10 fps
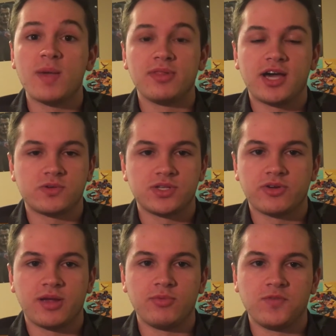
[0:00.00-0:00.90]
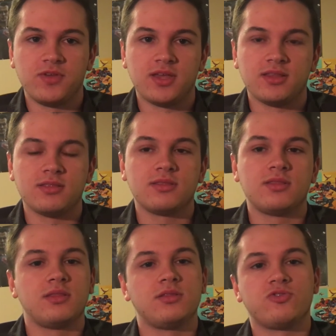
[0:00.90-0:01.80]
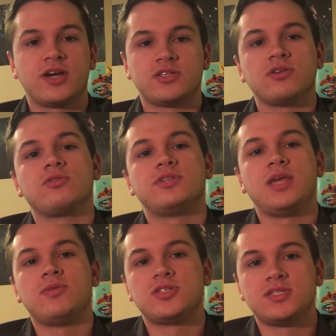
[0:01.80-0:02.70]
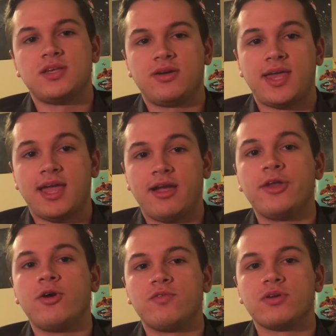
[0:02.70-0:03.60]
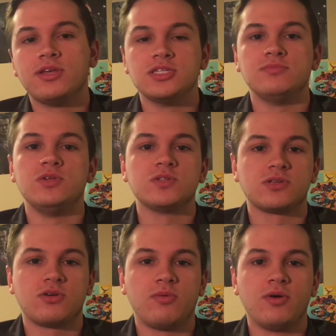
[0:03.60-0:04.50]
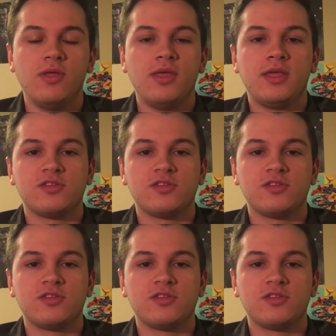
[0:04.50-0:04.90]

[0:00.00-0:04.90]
Whiplash was a great movie, and director Damien Chazelle carried over his musical